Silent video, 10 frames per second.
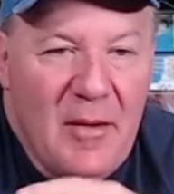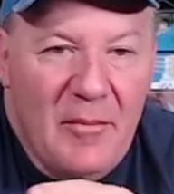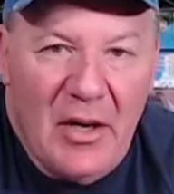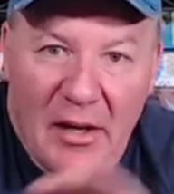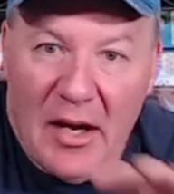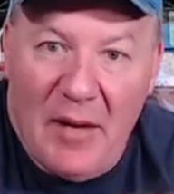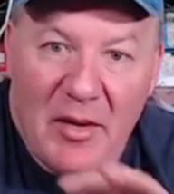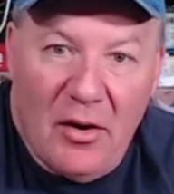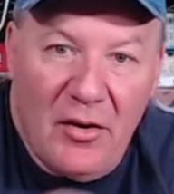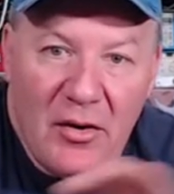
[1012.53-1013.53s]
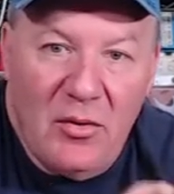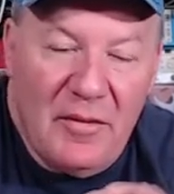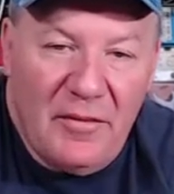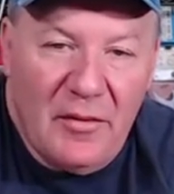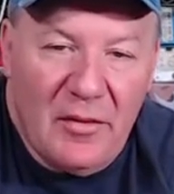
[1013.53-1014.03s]
But I mean, are you
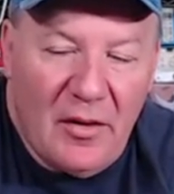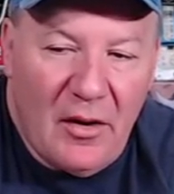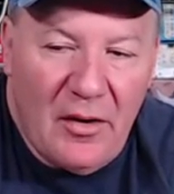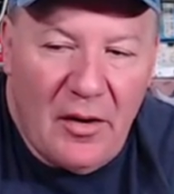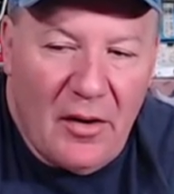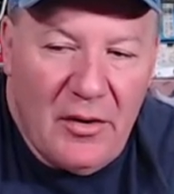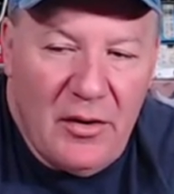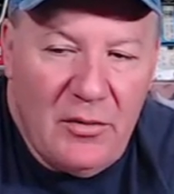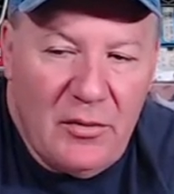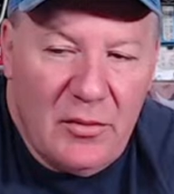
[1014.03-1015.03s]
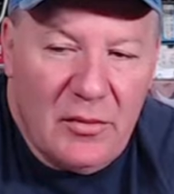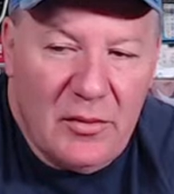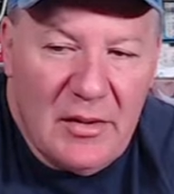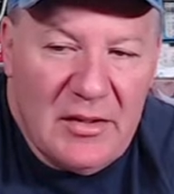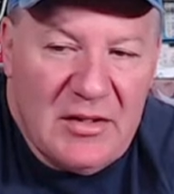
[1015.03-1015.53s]
inf- are are you
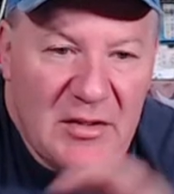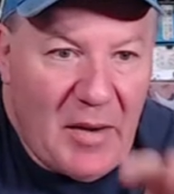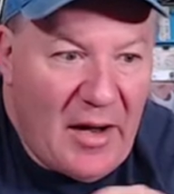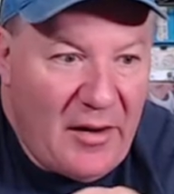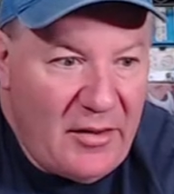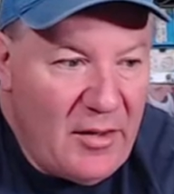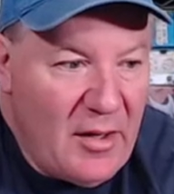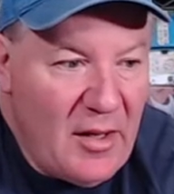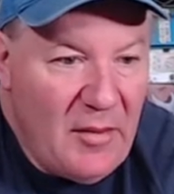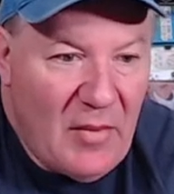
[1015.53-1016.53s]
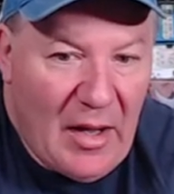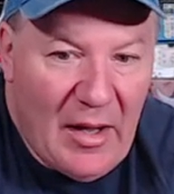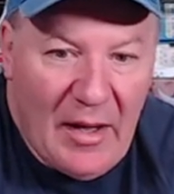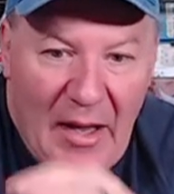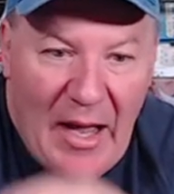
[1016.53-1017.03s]
inspired?
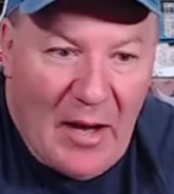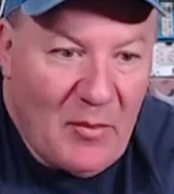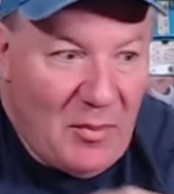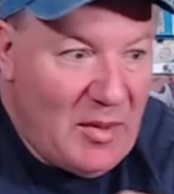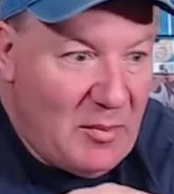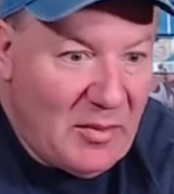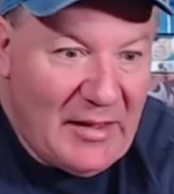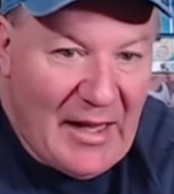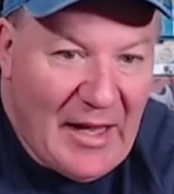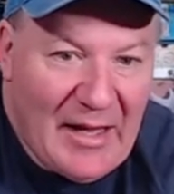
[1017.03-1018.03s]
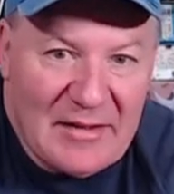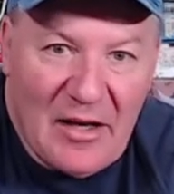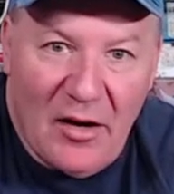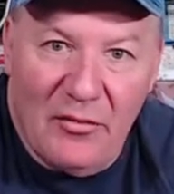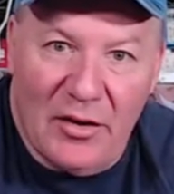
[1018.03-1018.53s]
by how many people he has
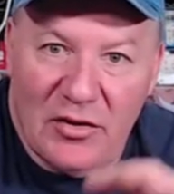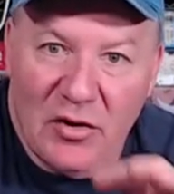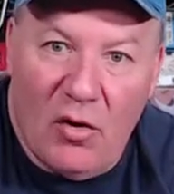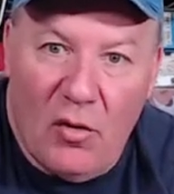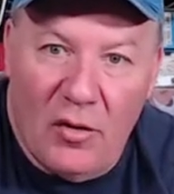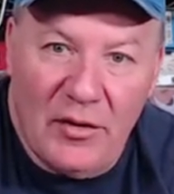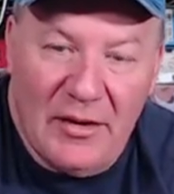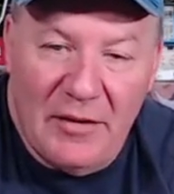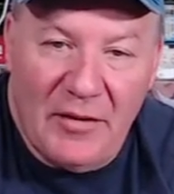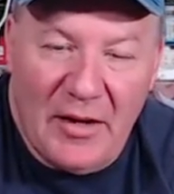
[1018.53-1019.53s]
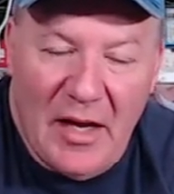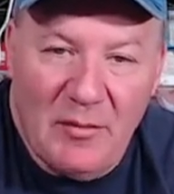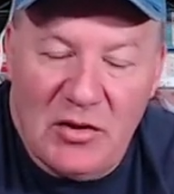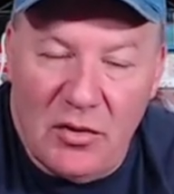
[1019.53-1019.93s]
covering all the different games so